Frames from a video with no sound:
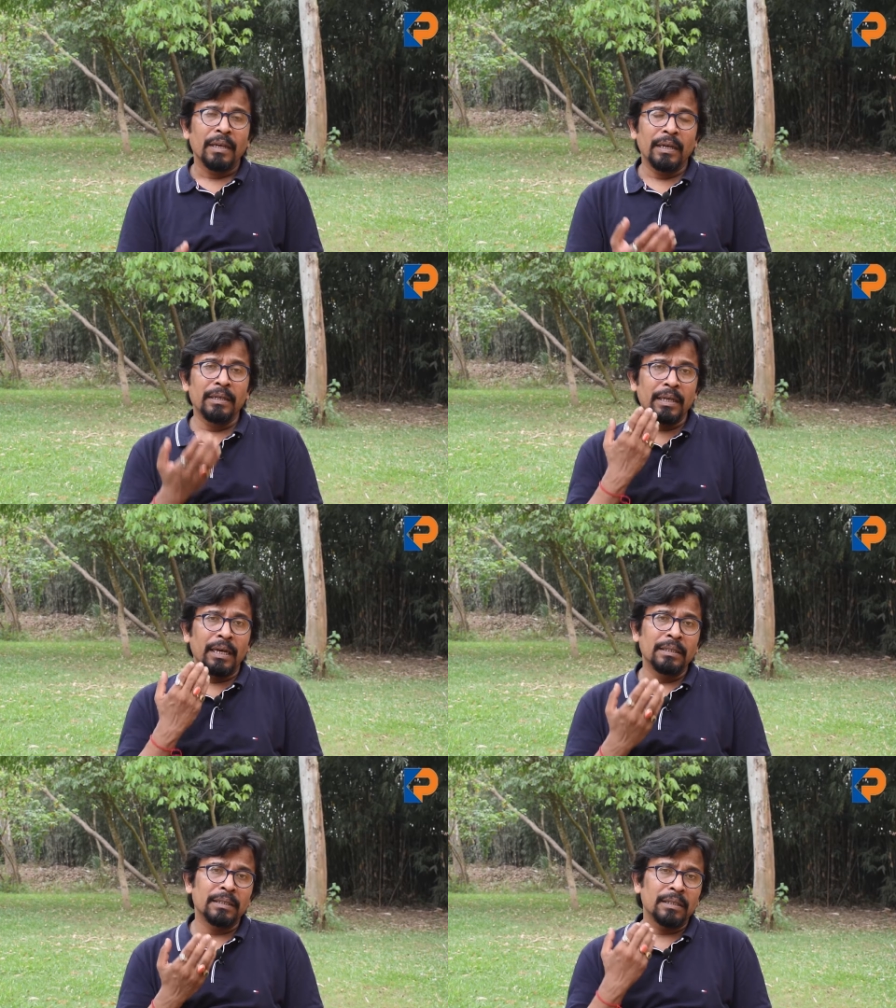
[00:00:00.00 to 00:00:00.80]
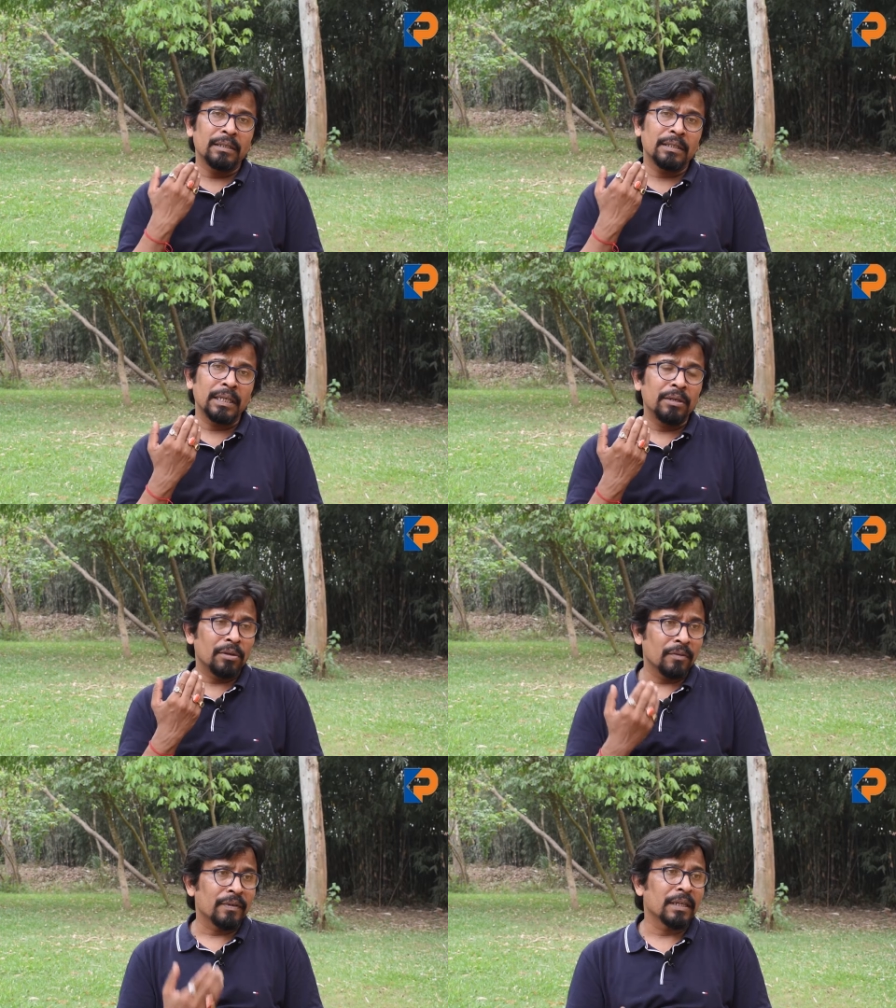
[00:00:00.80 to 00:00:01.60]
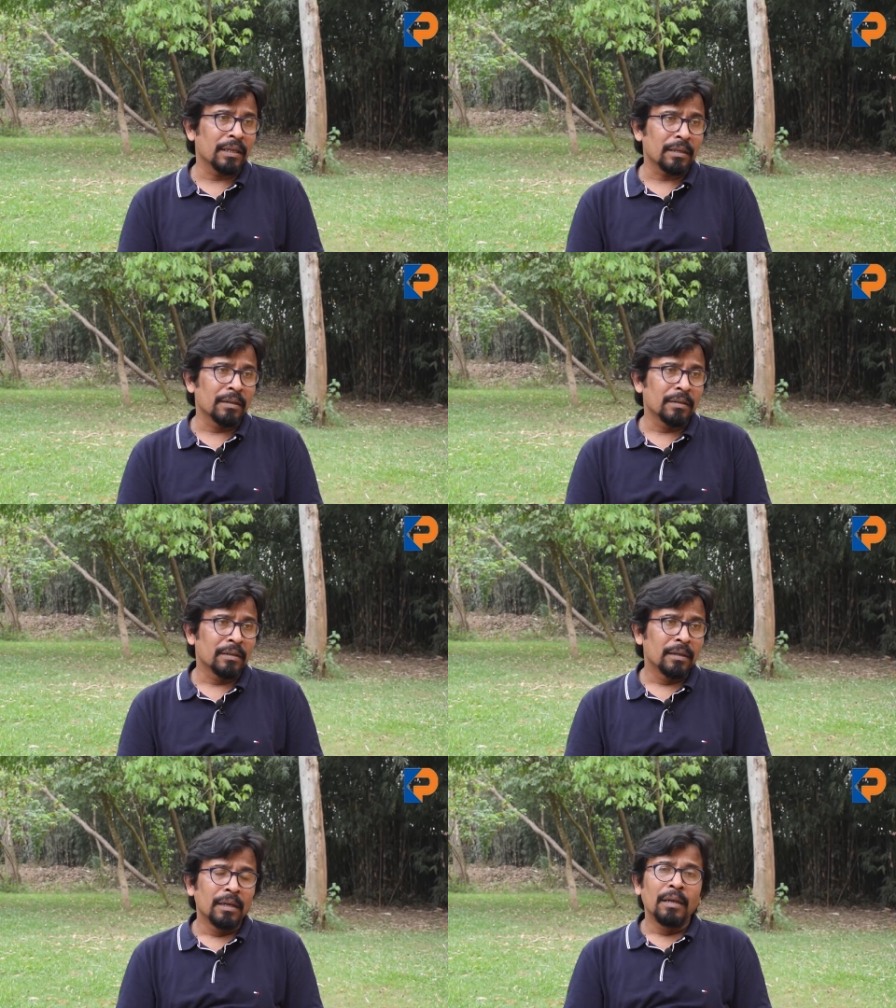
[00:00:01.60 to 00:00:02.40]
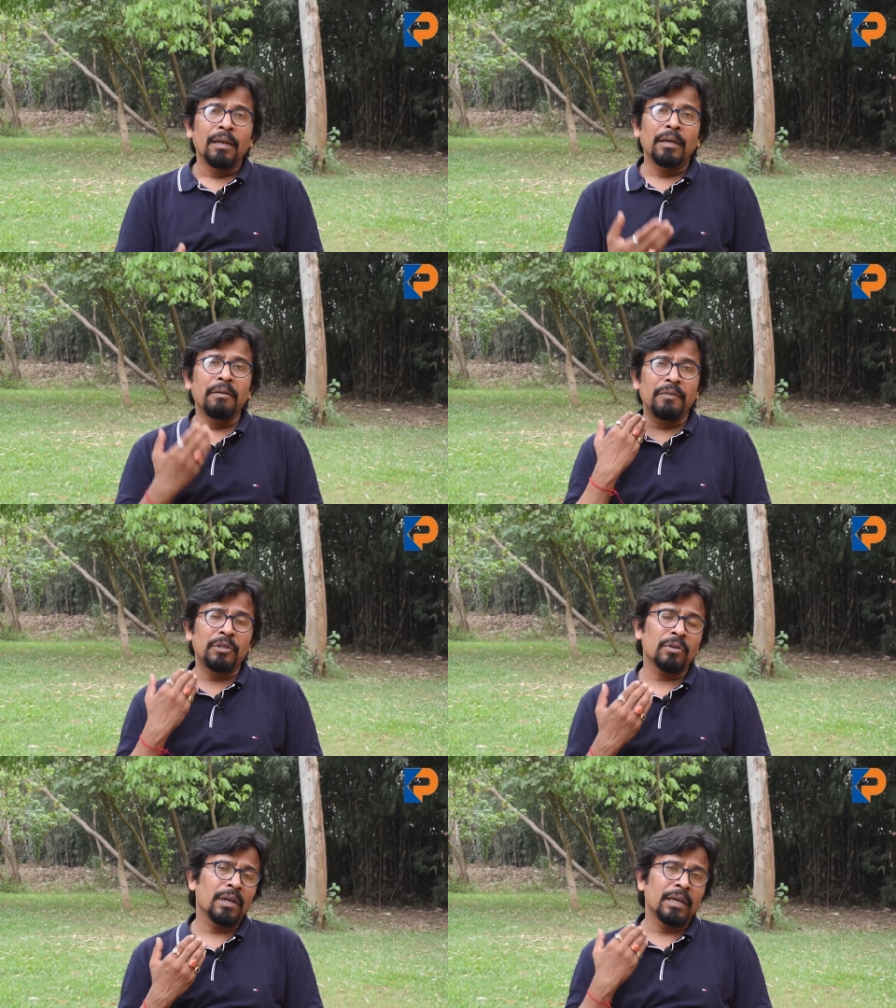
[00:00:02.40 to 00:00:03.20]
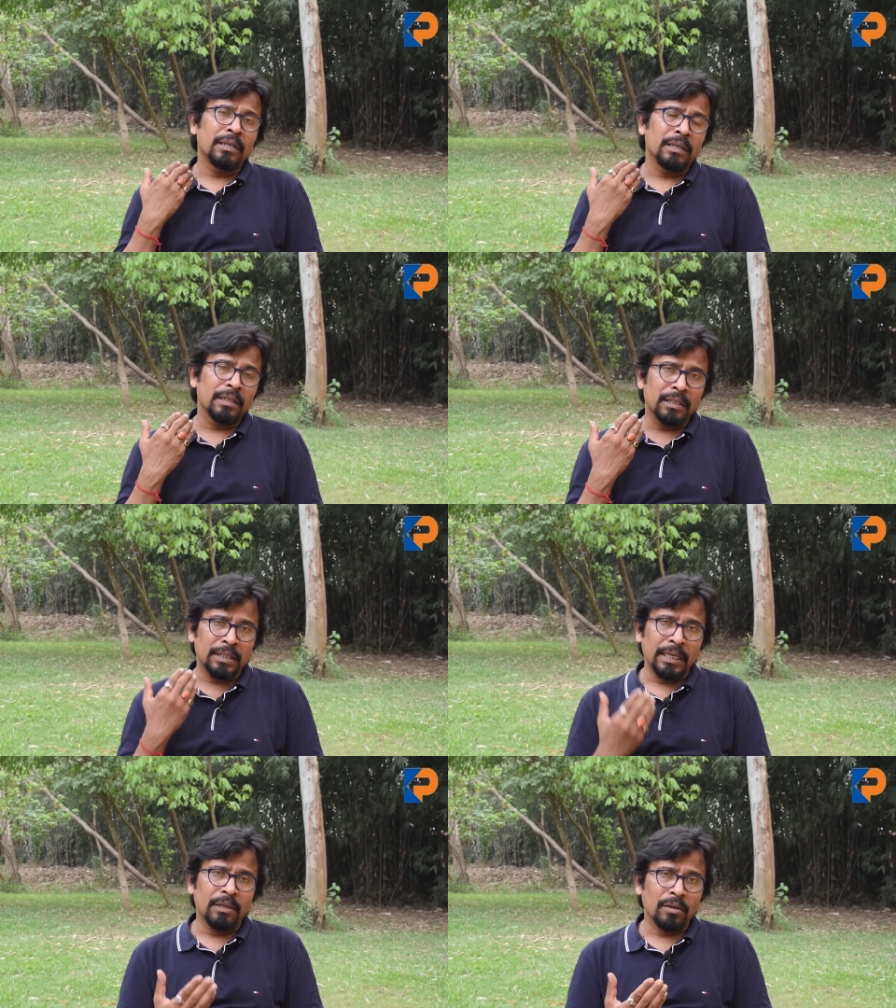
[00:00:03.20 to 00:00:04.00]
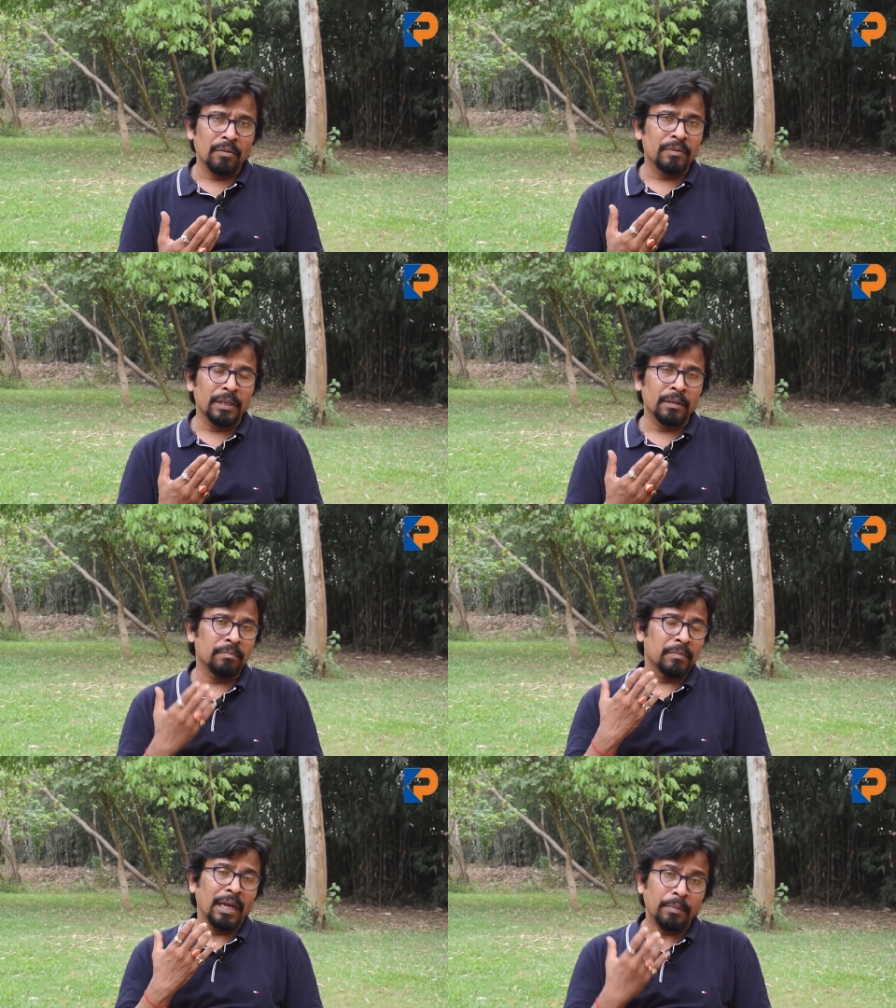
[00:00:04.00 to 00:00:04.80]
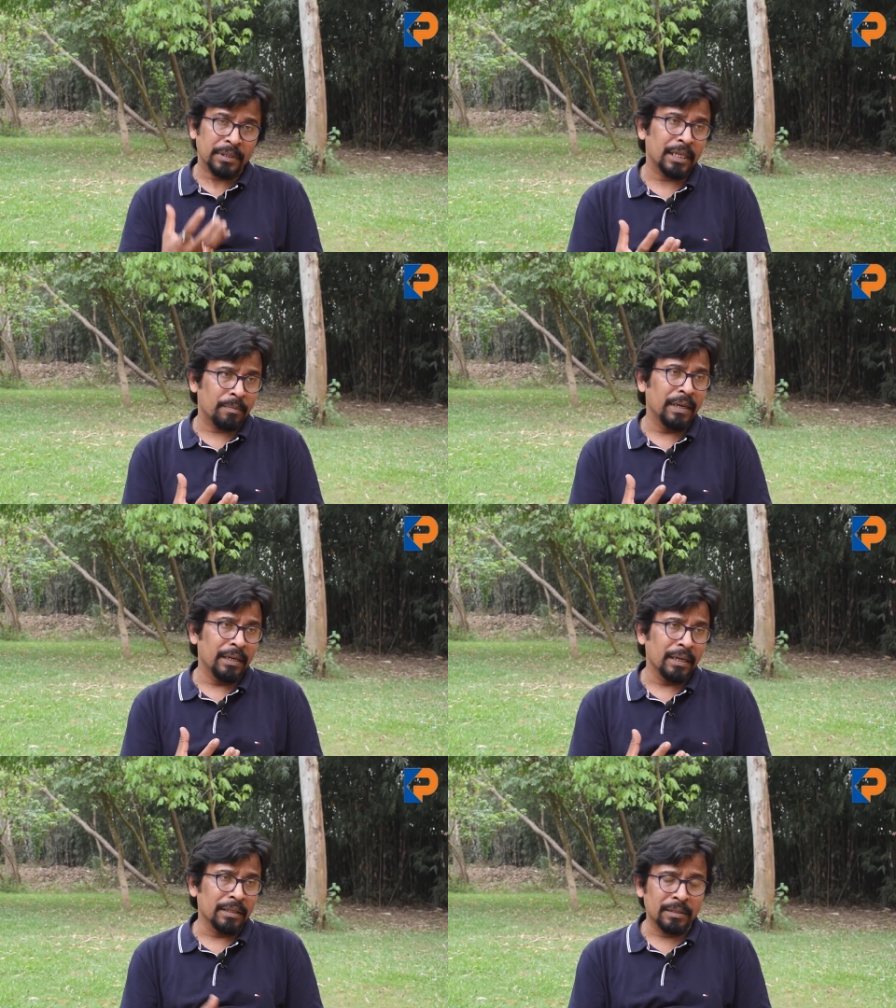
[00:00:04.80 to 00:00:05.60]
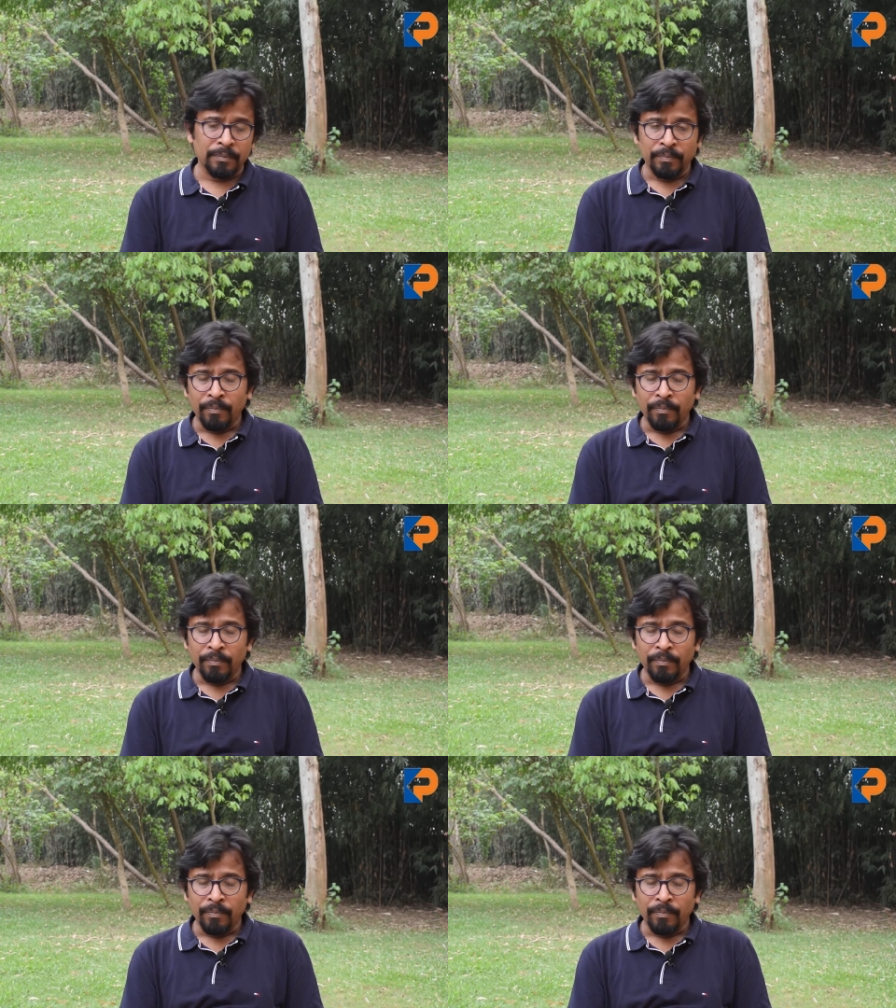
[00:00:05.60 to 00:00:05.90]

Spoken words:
In dance, it is a center of Kathak. In visual art, it is a center of the abstract paintings.